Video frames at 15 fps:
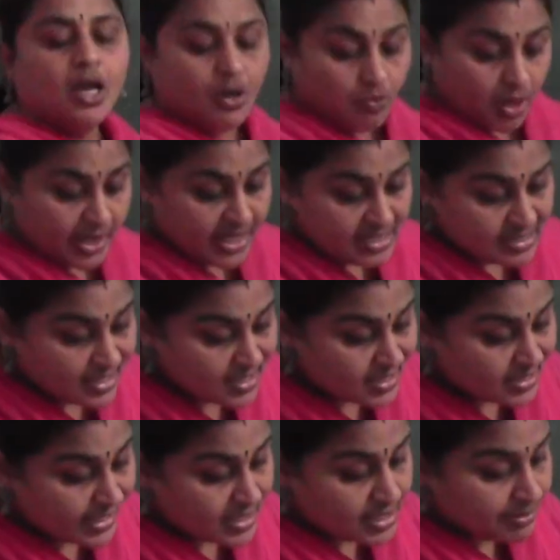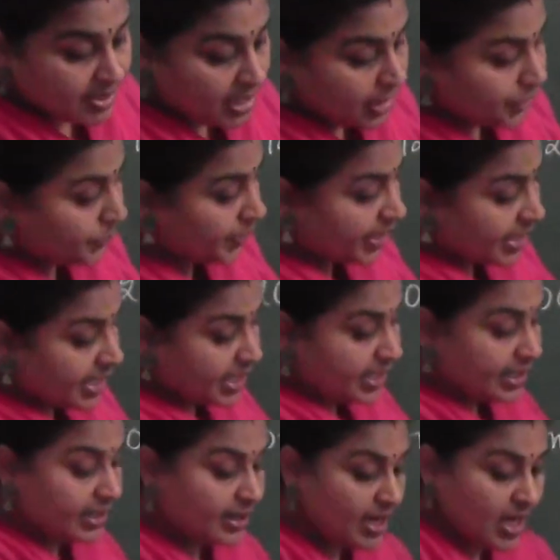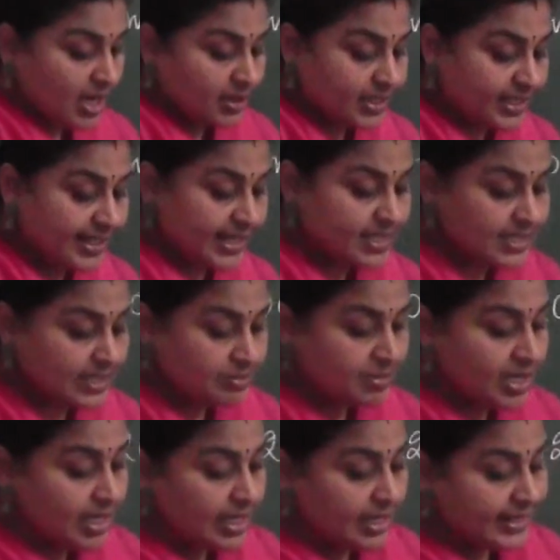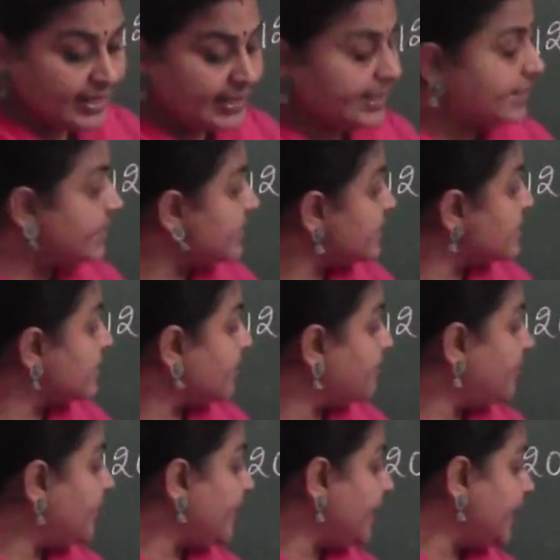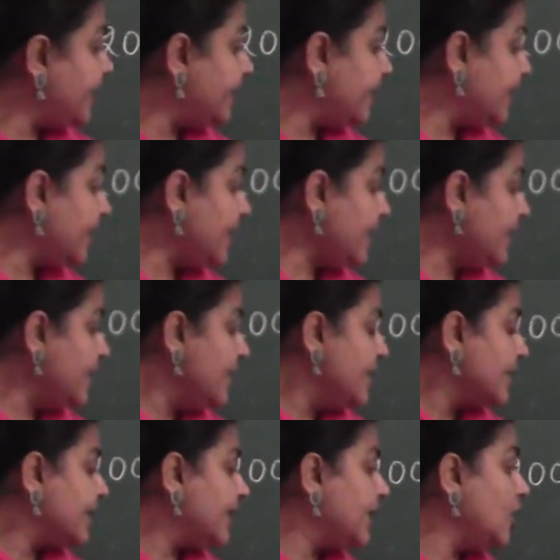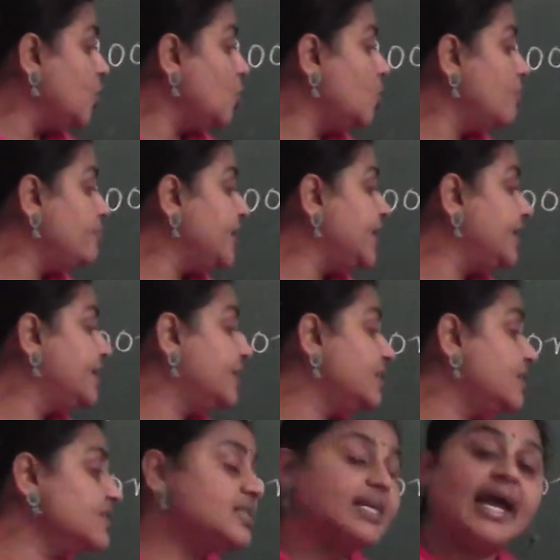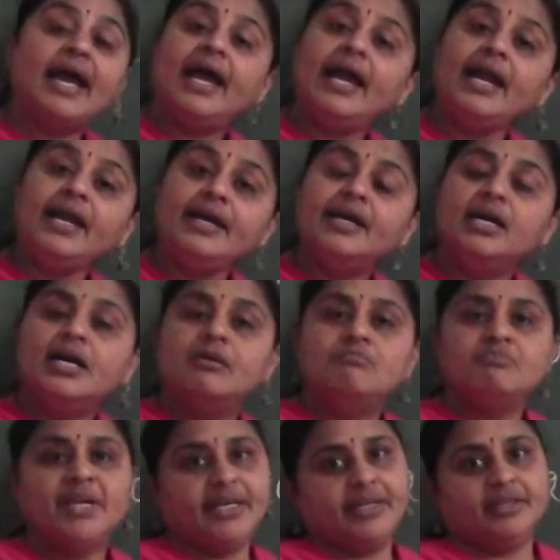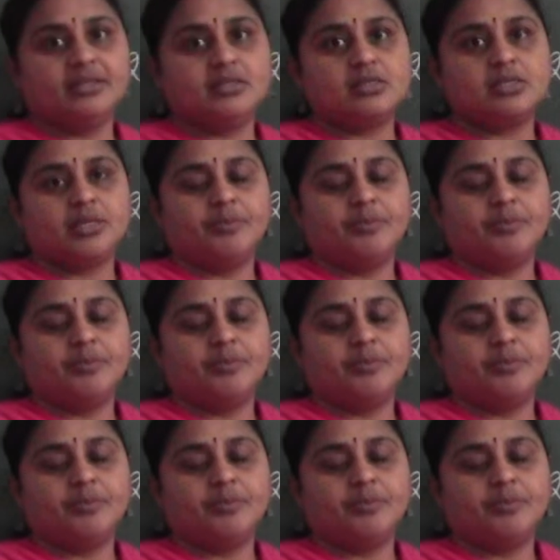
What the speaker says: What is this decimal doing here? The decimal is separating kilometers and meters.